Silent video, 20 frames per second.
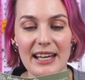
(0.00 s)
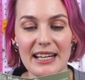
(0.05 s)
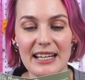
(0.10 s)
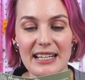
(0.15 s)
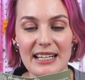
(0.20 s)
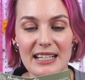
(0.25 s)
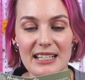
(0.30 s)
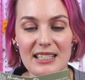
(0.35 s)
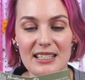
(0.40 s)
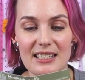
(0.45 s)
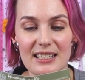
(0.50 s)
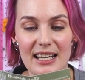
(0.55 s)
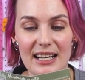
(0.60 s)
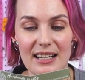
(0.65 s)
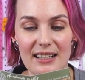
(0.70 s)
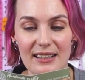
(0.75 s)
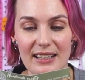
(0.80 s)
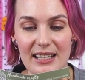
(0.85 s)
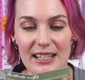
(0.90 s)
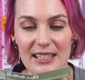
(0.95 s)
Each
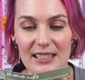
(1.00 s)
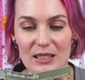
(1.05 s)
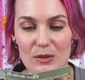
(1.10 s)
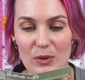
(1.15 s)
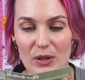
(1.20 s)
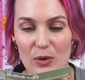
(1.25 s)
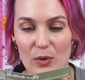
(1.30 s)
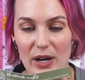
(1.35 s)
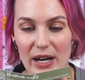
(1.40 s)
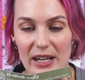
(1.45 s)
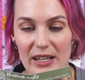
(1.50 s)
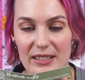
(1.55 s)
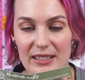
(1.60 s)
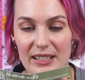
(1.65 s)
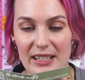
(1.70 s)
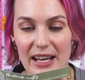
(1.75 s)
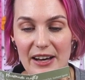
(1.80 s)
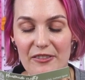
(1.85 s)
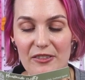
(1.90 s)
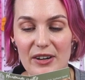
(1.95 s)
necklace requires
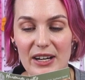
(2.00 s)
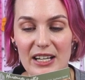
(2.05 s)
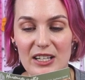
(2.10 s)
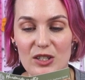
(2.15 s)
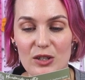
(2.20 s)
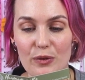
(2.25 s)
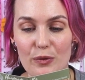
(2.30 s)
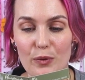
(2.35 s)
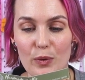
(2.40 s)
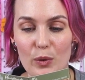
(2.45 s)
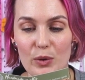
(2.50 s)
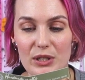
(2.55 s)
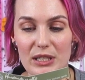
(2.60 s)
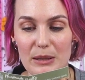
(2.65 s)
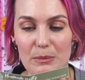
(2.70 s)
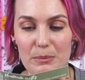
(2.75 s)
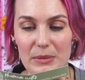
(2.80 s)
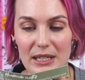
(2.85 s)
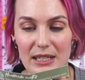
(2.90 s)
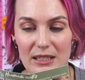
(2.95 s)
an average of
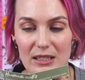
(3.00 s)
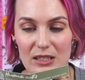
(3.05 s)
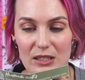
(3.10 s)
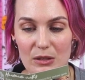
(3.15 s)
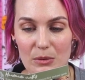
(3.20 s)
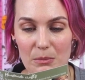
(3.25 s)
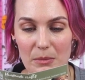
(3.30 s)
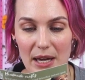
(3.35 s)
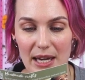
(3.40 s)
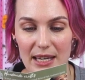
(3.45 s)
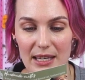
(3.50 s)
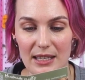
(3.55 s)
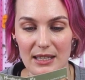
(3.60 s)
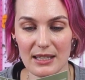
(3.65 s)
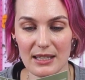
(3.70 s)
40 beads to make.